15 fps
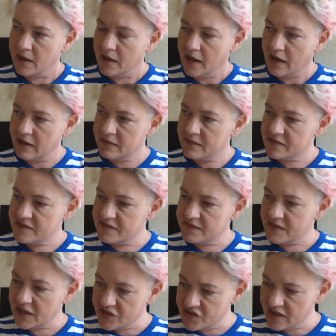And
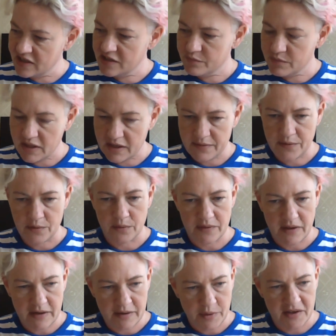they genuinely thought
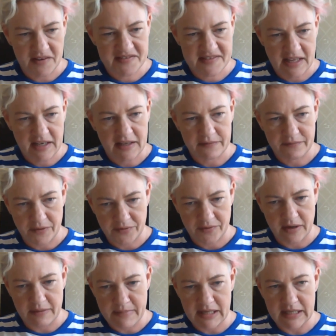they were selling for 3
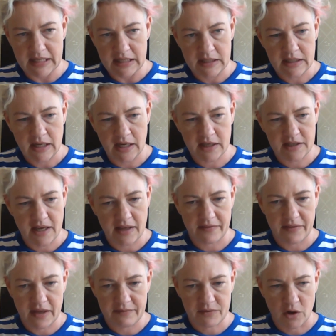million. And yet
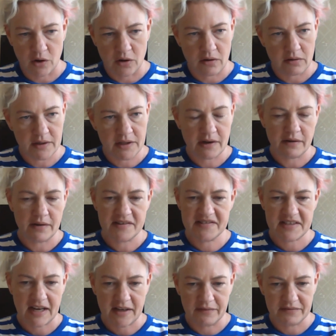they've got, you know, a
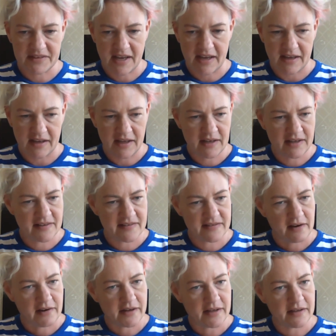stack of debt. And it's
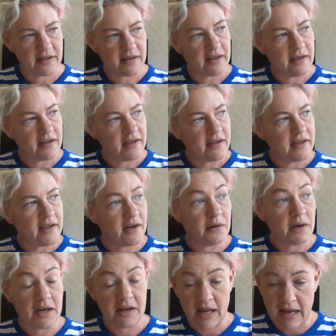like, you know,
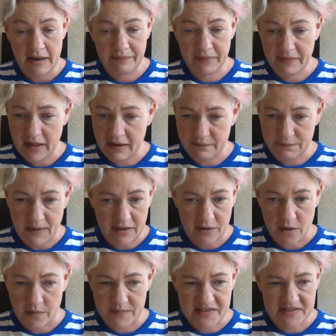and having that frank
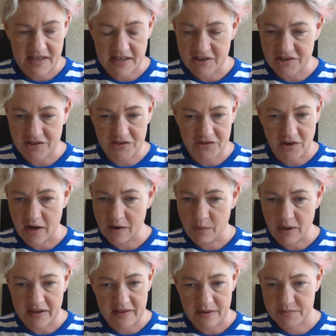conversation straight
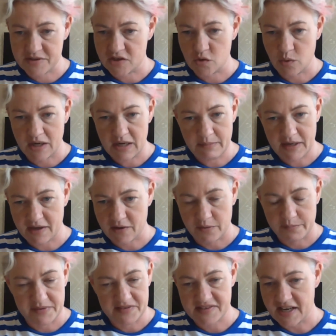away, that was a 20 minute
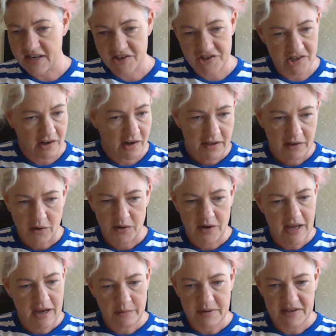conversation. I can't
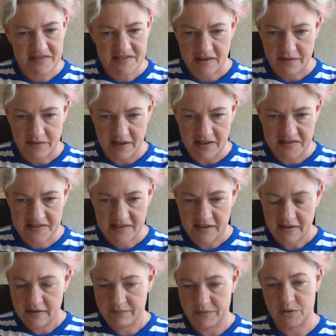help you sell this
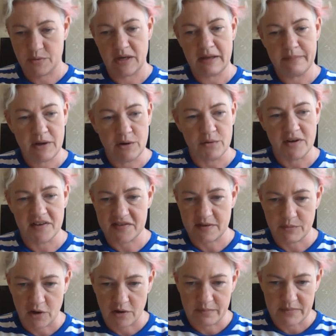for 20 mil because I'm
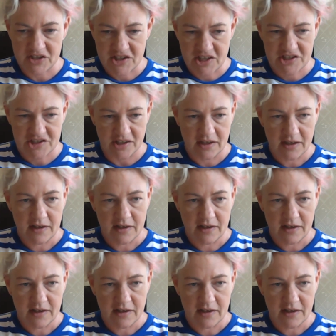not a magician.